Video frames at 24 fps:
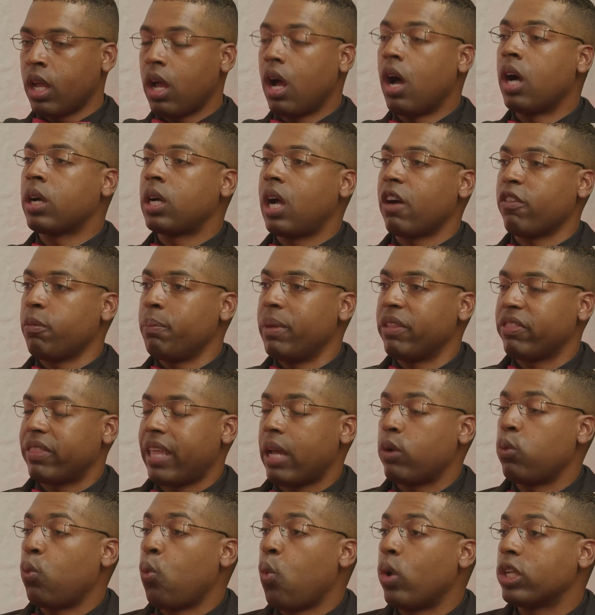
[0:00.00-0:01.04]
A government
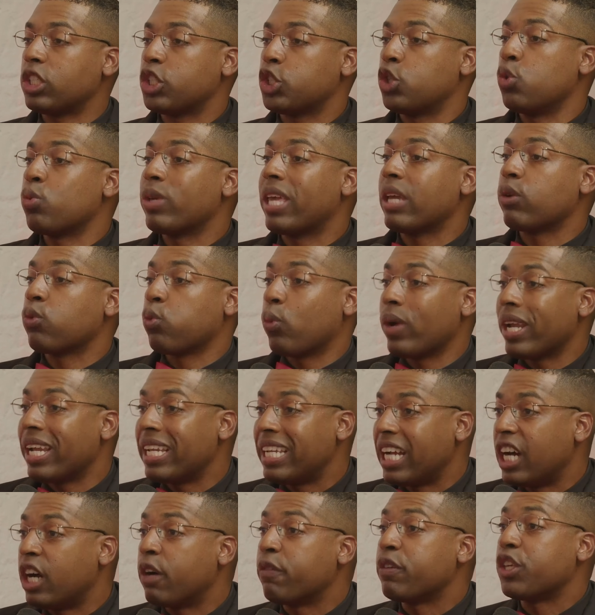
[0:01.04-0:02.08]
that wants to get
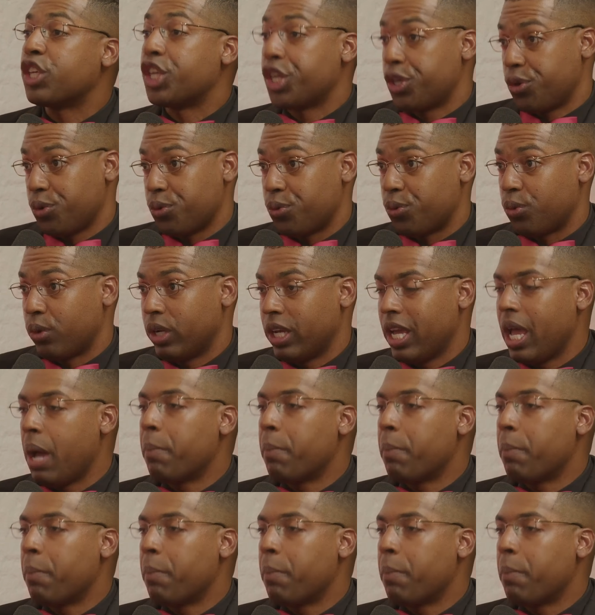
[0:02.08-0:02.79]
rid of you,